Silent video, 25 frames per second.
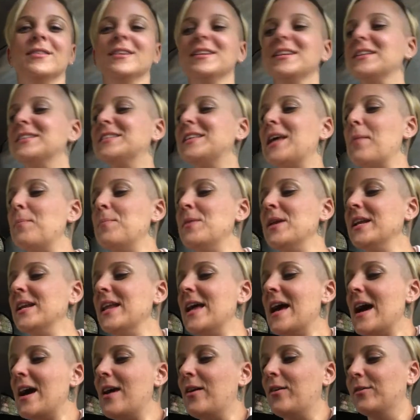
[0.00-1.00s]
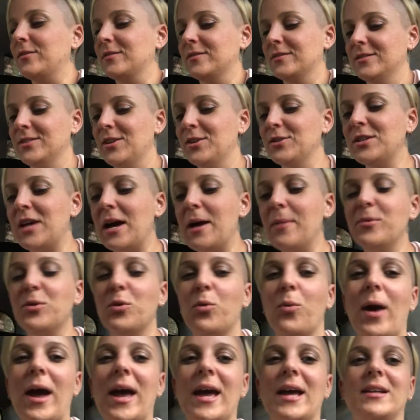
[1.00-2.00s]
it's happening now. No time to
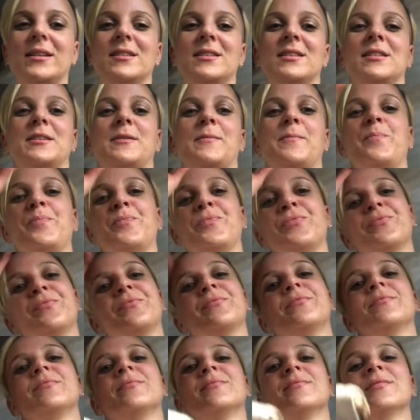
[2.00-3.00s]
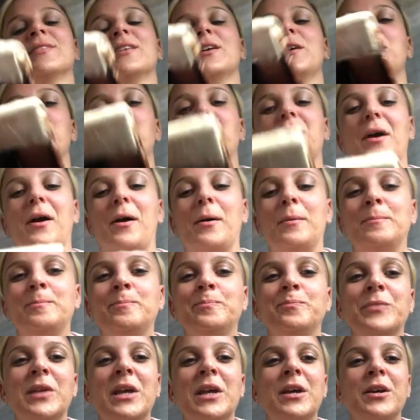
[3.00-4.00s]
wait. So here we are.
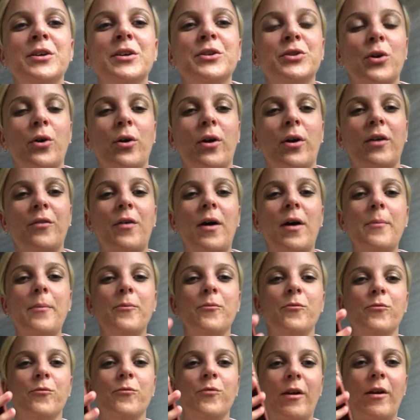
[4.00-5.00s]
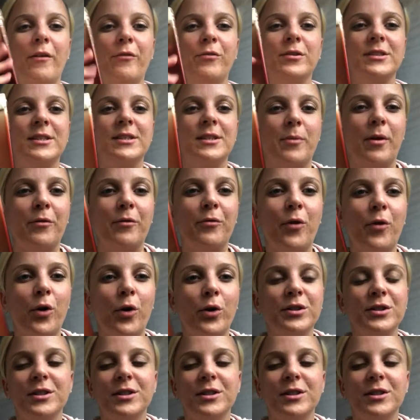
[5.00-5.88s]
So if I'm referencing my phone, it's